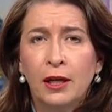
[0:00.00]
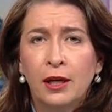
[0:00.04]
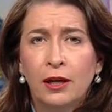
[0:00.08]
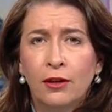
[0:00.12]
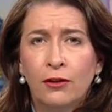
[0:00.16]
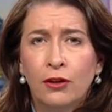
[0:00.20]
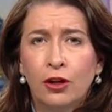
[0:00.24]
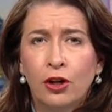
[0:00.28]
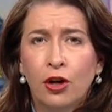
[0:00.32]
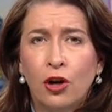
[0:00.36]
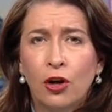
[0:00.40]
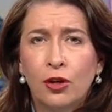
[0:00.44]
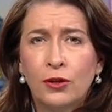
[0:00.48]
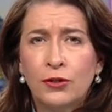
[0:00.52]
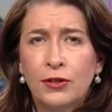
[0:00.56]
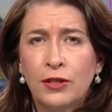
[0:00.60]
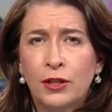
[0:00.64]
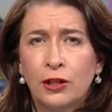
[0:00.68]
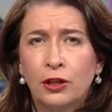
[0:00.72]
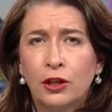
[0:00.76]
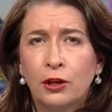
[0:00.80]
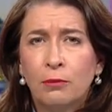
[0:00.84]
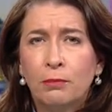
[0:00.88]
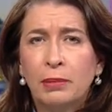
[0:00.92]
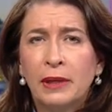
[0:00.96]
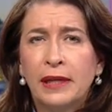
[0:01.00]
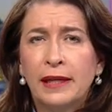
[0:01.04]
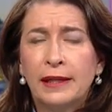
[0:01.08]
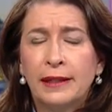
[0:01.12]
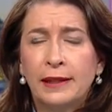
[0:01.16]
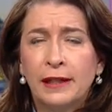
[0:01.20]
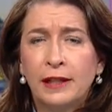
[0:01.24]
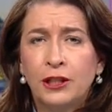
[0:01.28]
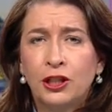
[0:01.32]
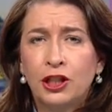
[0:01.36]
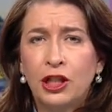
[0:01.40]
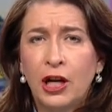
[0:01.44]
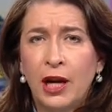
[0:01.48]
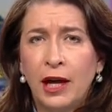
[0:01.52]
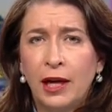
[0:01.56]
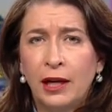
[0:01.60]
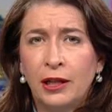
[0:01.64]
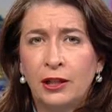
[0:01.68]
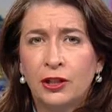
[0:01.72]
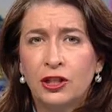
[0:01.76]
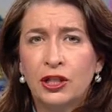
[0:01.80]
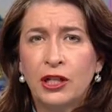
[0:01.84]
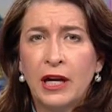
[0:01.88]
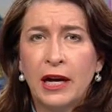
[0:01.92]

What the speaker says: the costs had completely changed.